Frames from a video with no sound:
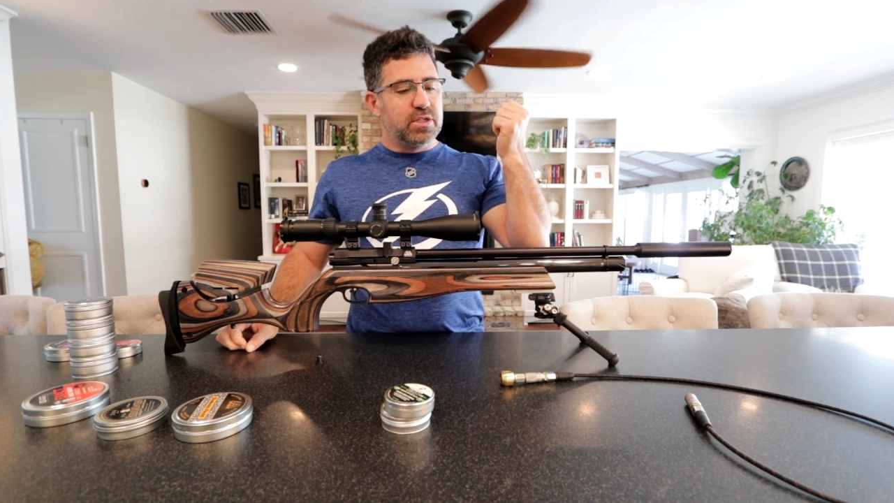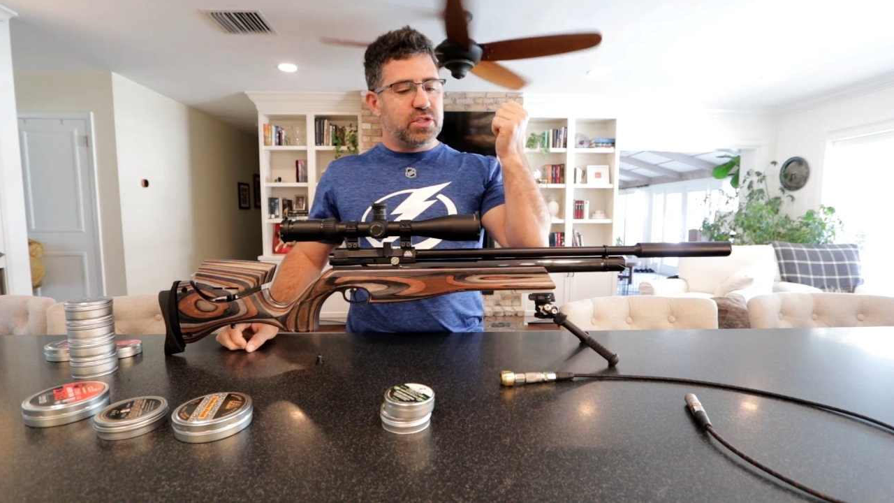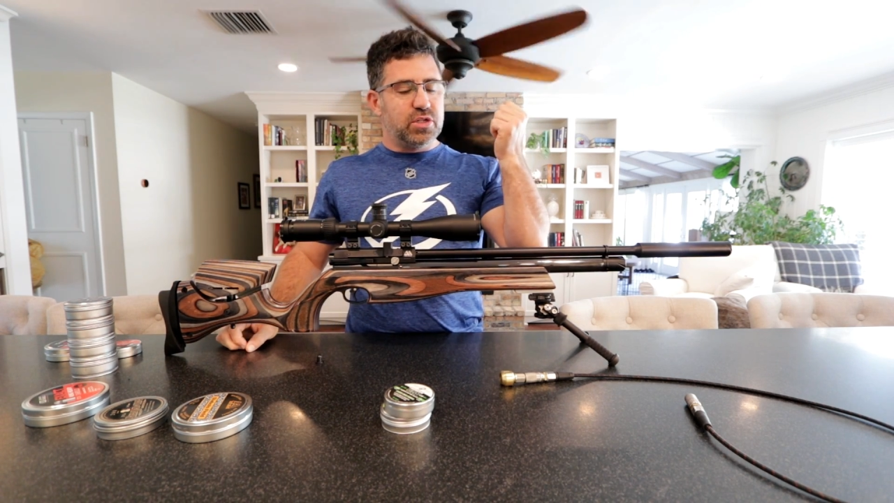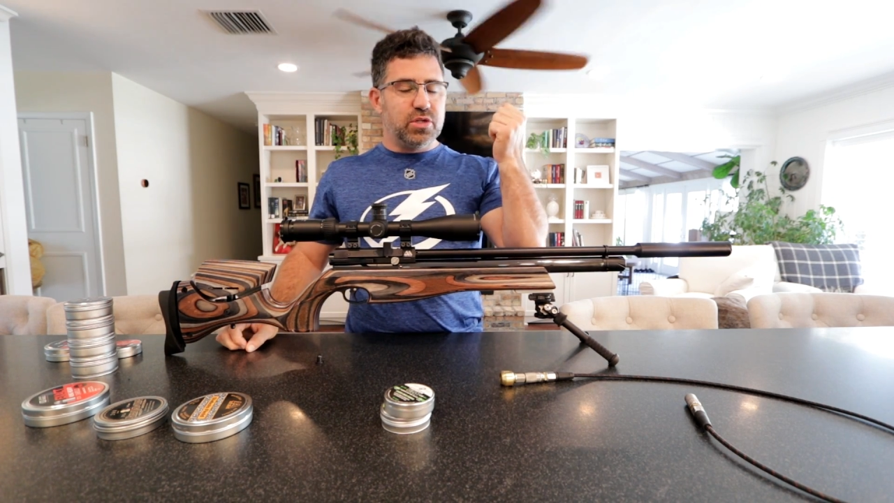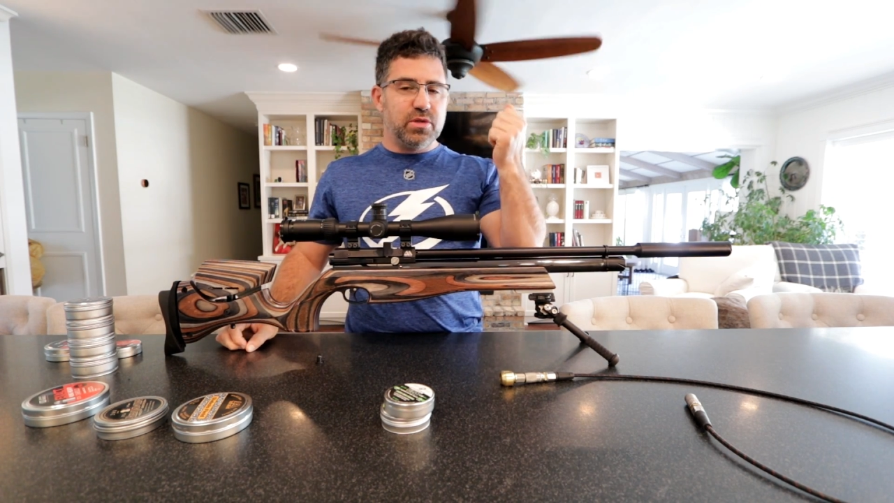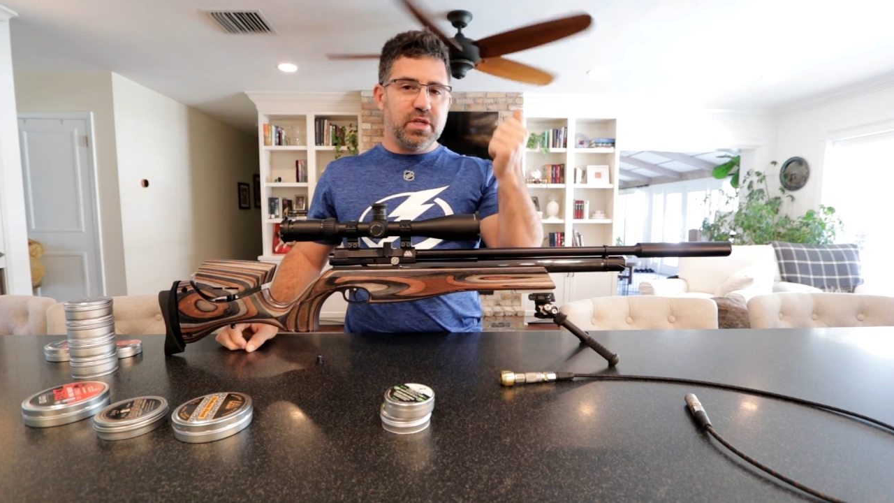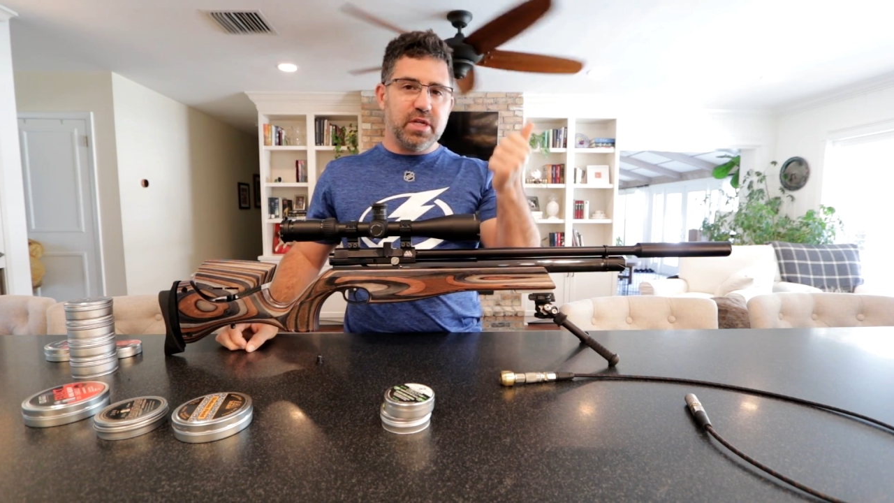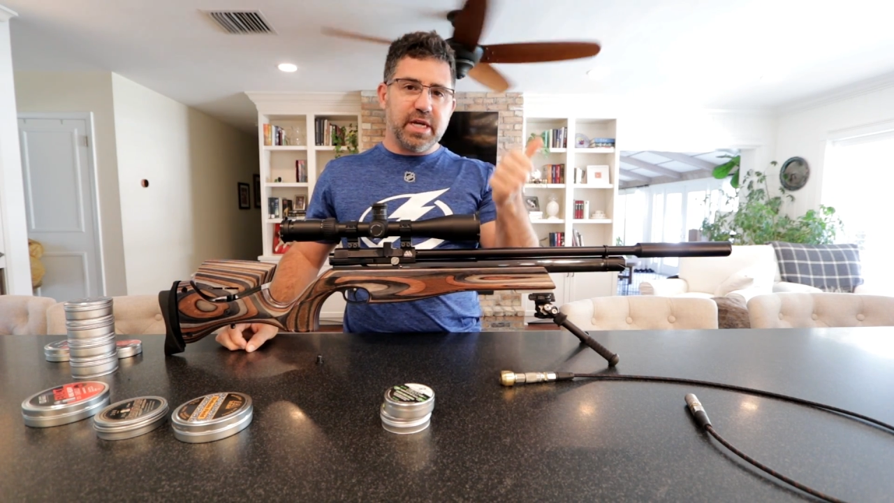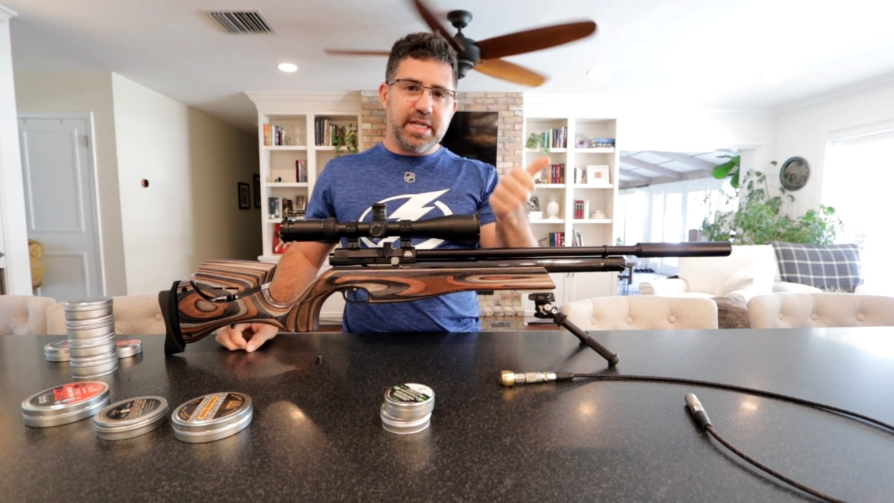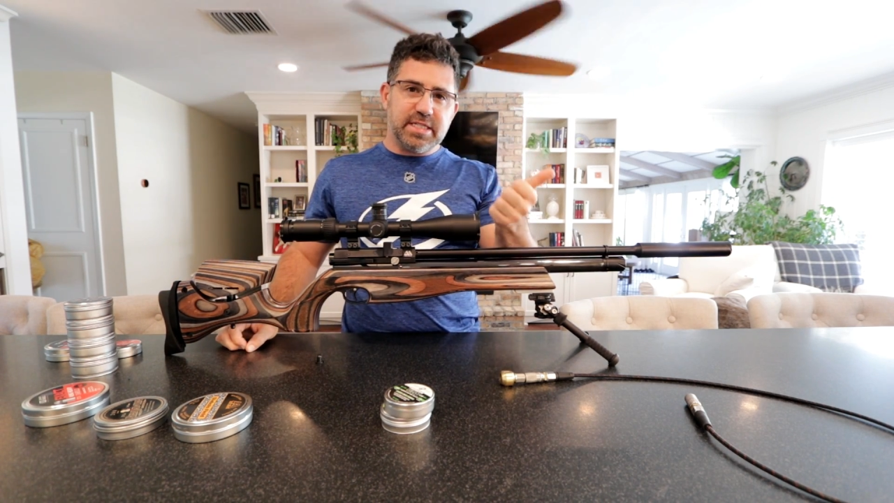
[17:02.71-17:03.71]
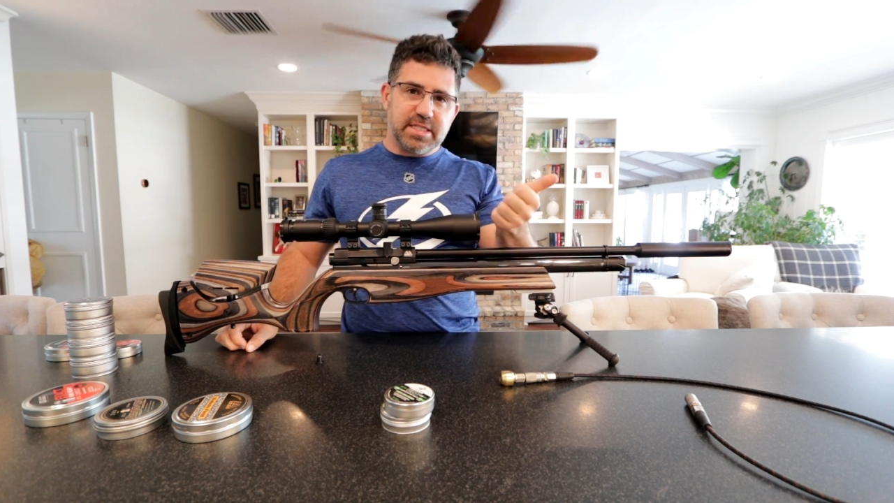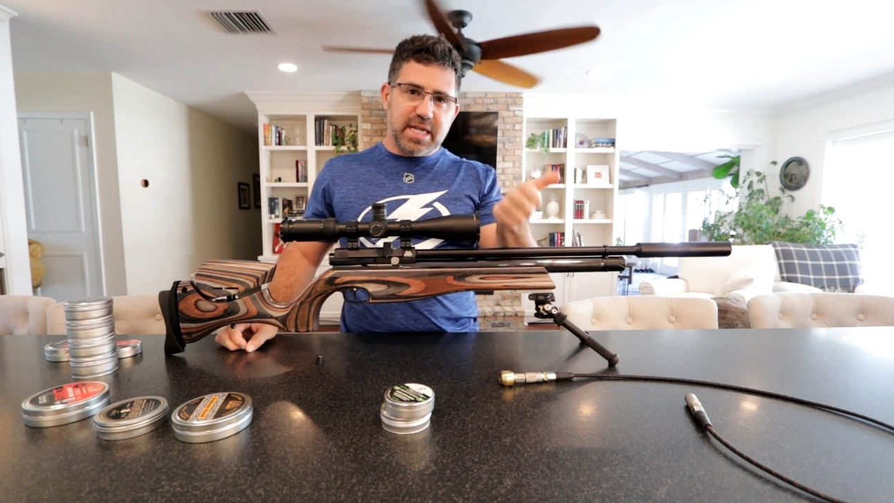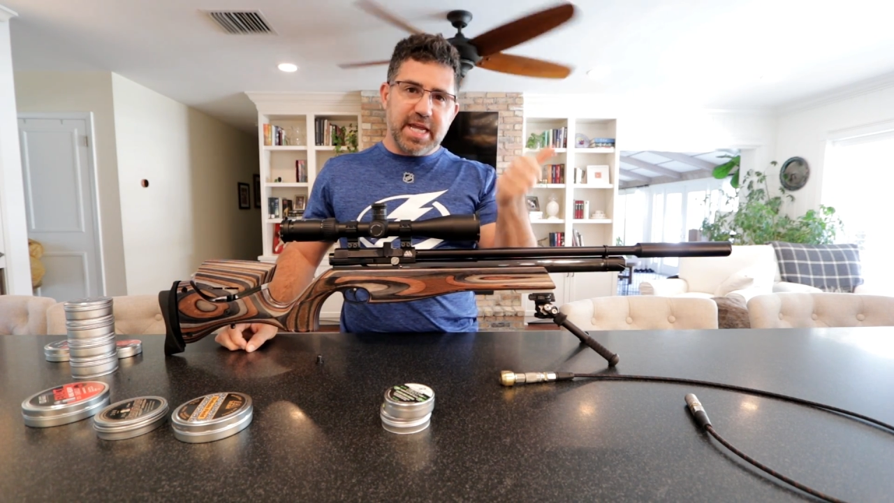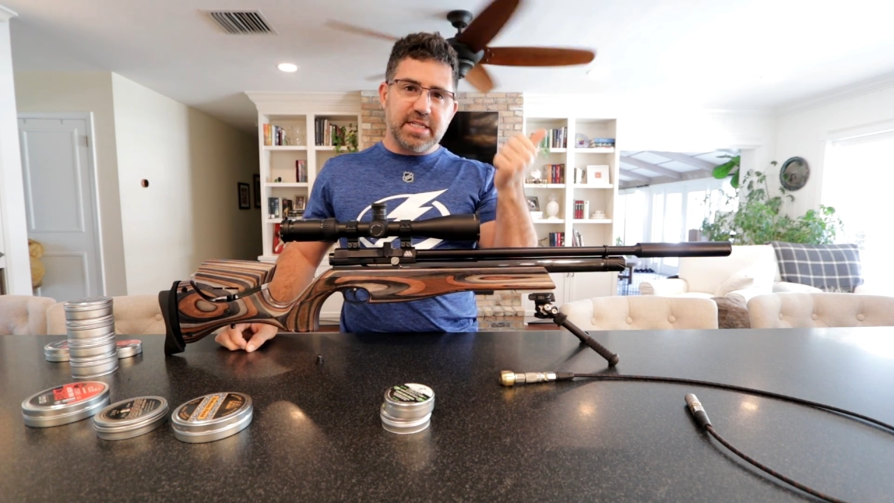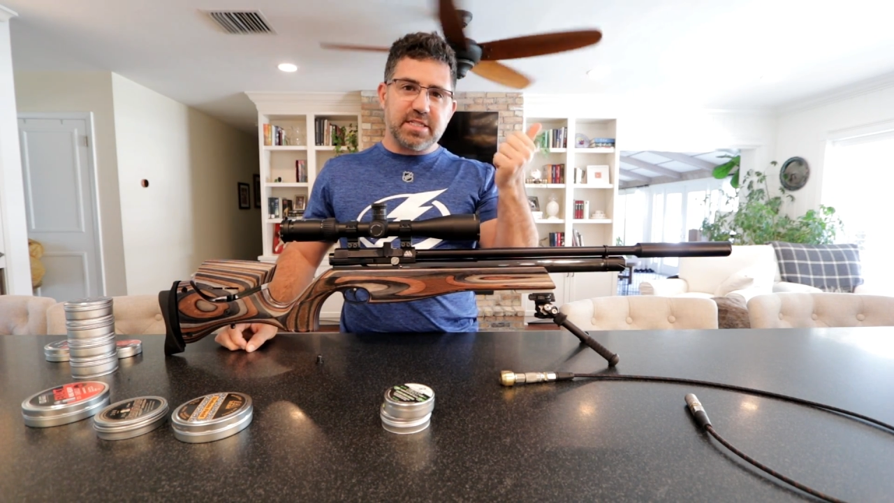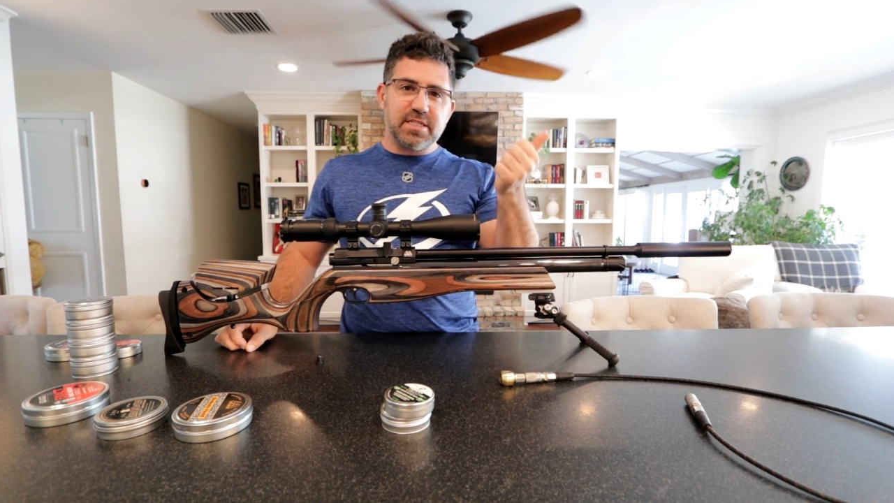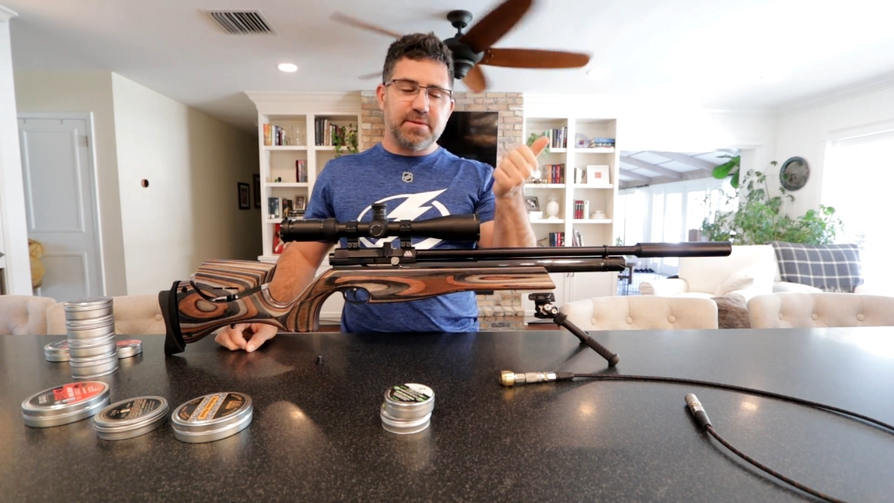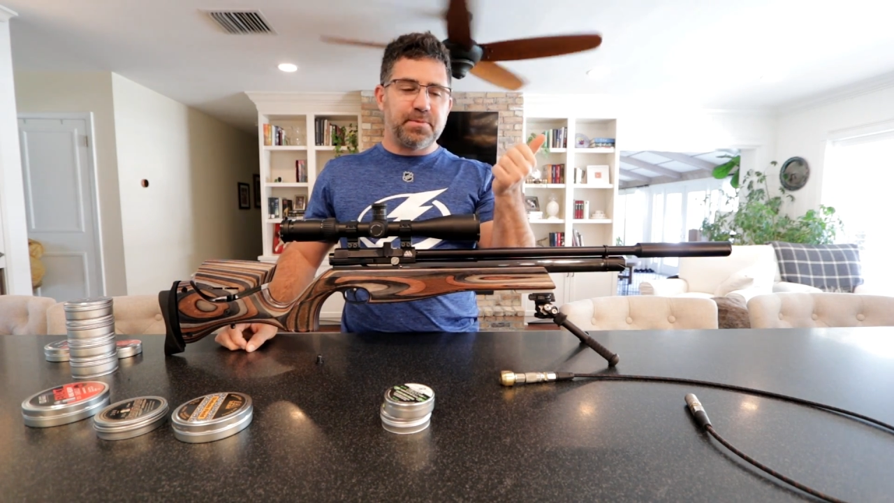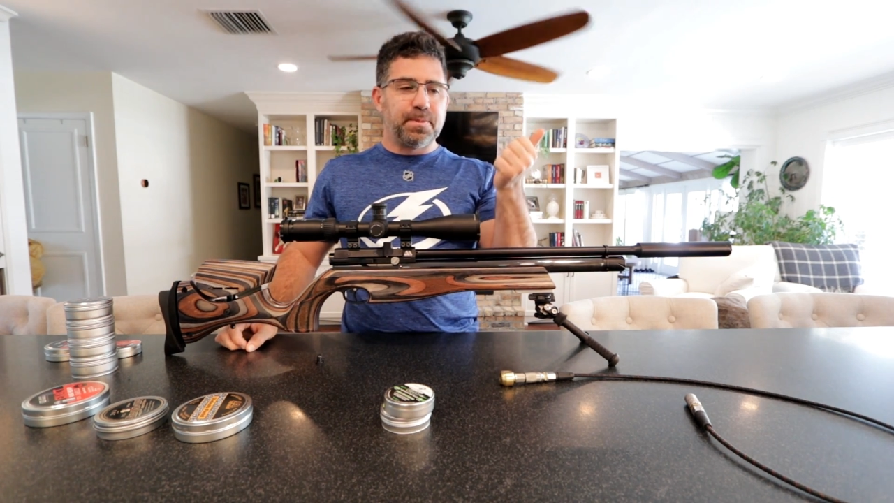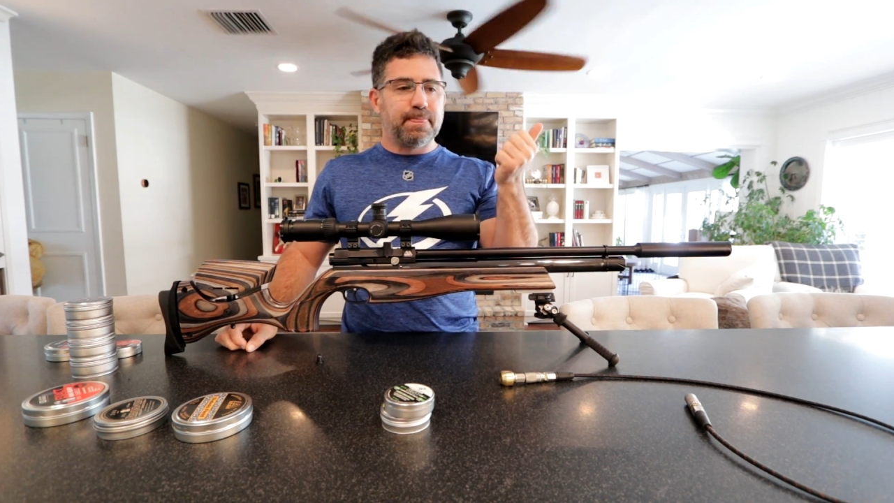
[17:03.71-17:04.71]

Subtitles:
to the United States,